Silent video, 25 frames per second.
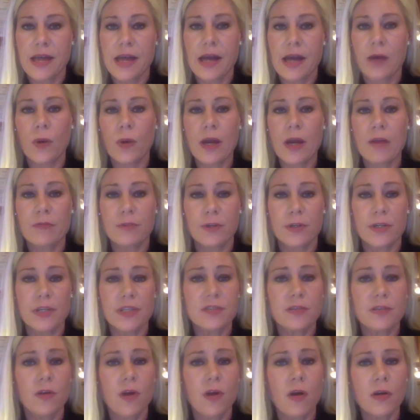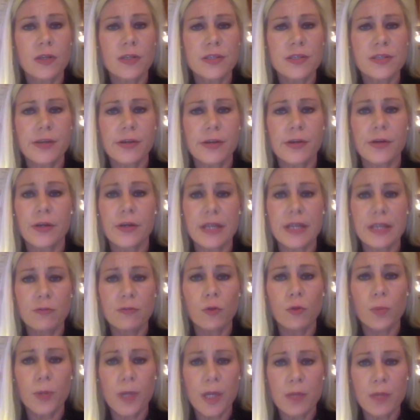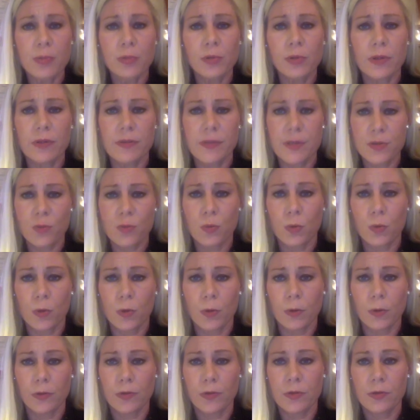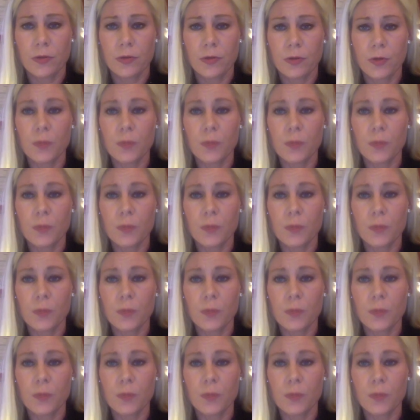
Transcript: However, as long as there are evil people in this world,